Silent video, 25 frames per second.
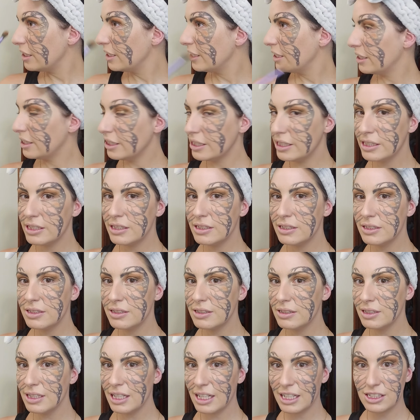it
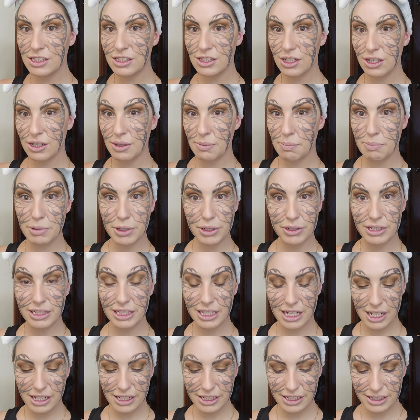in and start
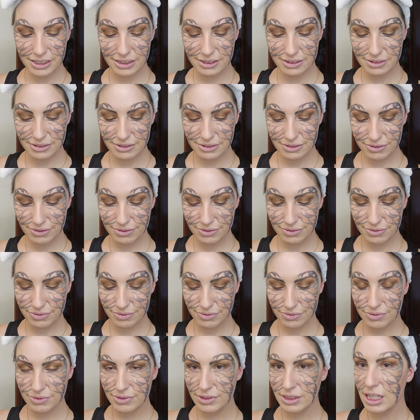building color.
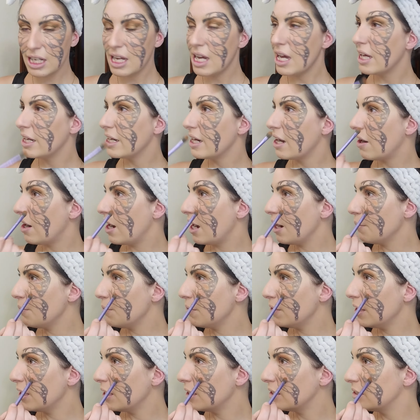Now
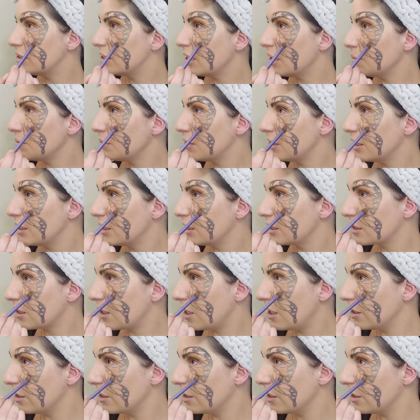I will add depth to this